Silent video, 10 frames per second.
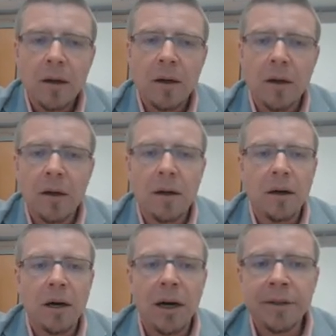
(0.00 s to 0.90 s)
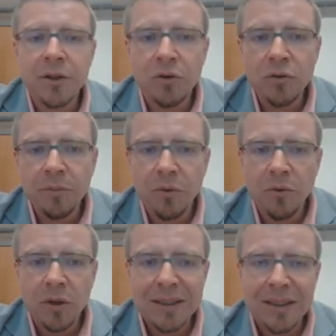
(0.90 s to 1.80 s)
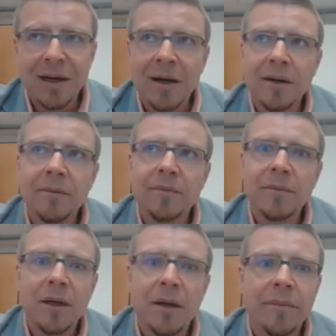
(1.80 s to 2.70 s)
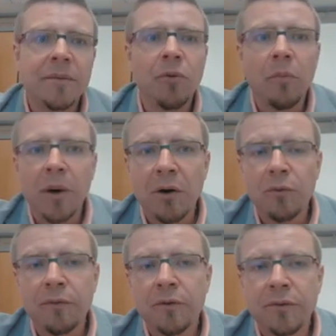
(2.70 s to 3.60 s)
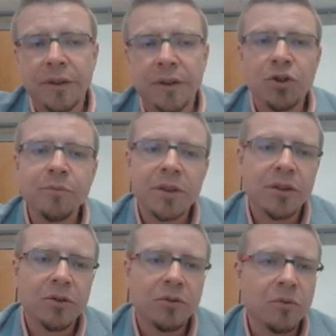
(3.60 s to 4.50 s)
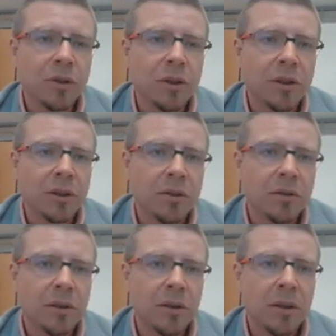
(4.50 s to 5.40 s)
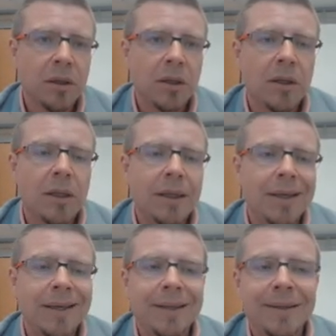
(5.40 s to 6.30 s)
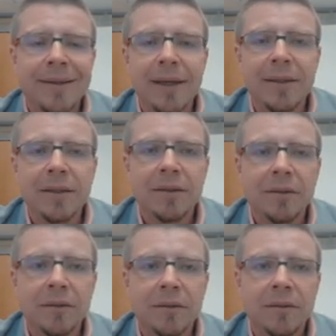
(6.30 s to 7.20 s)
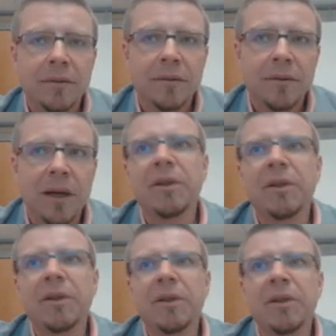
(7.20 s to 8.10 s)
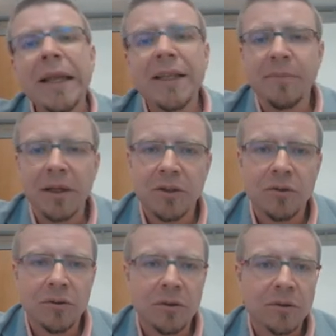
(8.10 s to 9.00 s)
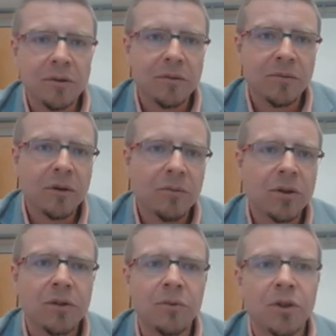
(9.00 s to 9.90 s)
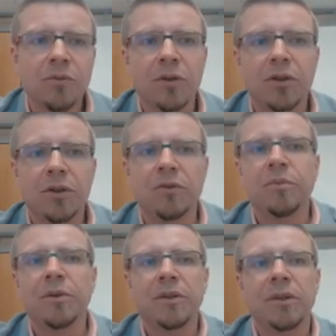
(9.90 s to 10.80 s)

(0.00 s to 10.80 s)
Our notebooks are a bit more powerful than Jupyter notebooks in that, I mean, it depends on what you want to do, but